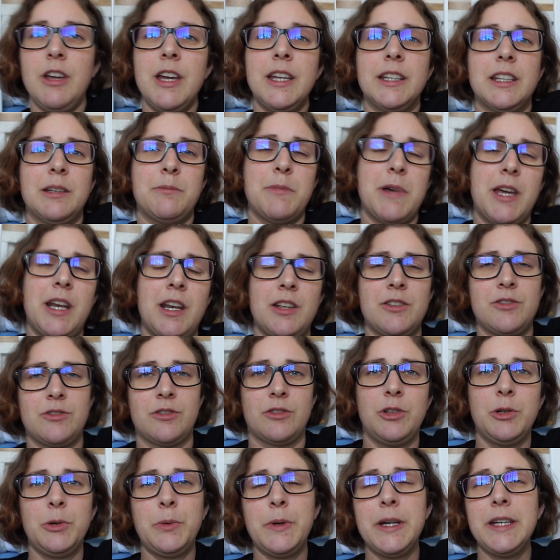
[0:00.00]
they managed
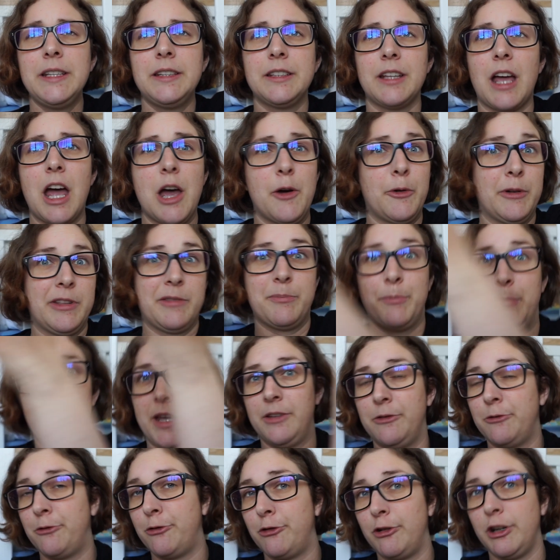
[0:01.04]
to do it. I was
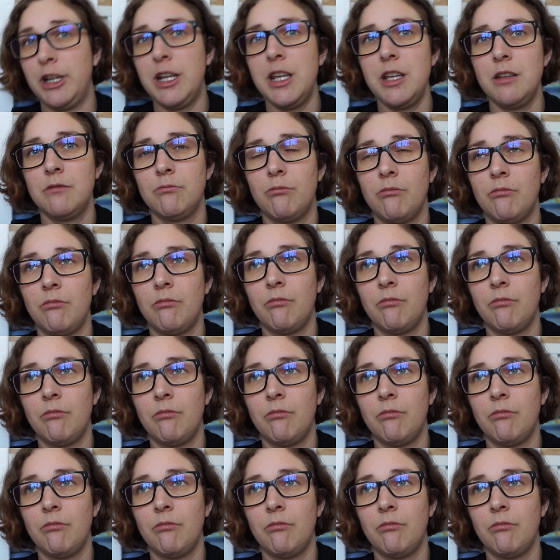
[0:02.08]
pain-free.